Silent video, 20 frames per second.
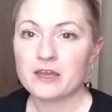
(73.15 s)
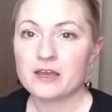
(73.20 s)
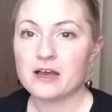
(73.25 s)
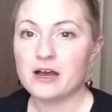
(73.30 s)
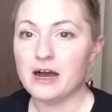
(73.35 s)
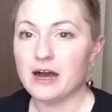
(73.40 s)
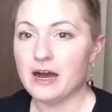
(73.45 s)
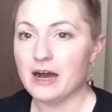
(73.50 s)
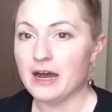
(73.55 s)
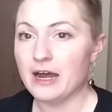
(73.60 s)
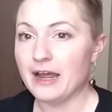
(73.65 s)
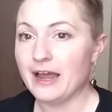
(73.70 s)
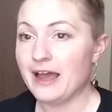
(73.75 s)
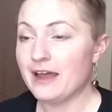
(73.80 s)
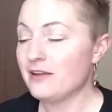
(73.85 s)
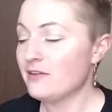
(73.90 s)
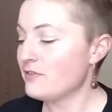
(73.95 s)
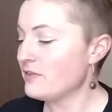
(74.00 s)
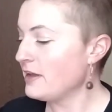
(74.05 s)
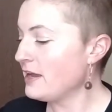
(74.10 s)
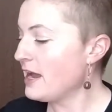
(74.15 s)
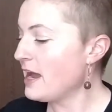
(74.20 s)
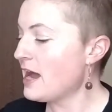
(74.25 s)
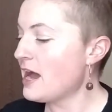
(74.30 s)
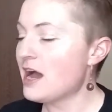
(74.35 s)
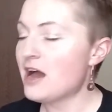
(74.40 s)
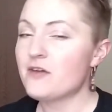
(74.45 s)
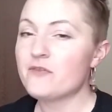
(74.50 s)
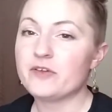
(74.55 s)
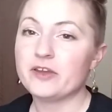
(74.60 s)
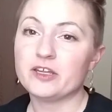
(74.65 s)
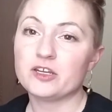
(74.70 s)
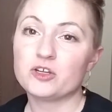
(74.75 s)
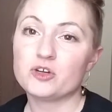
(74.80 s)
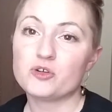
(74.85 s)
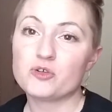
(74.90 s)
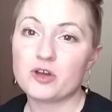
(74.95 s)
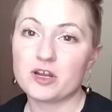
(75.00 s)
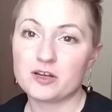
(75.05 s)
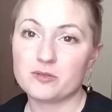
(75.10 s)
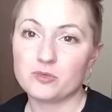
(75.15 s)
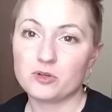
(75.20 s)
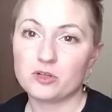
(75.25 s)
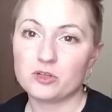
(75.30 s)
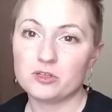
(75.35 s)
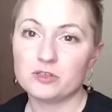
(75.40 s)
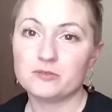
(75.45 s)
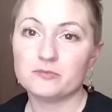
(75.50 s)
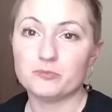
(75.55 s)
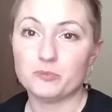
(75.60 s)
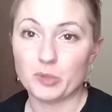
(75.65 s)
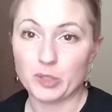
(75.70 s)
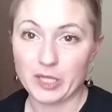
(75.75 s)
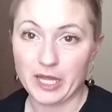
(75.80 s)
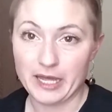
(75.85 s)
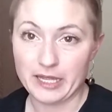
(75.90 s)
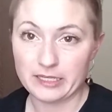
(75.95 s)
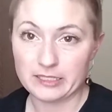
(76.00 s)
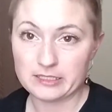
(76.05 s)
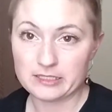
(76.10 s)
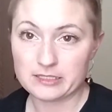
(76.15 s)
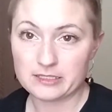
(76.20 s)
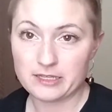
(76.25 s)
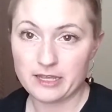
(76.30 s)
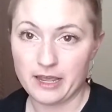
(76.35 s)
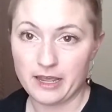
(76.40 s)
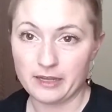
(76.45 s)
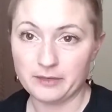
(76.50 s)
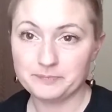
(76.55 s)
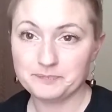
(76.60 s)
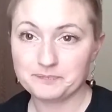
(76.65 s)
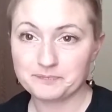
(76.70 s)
And they have incredible blends, okay?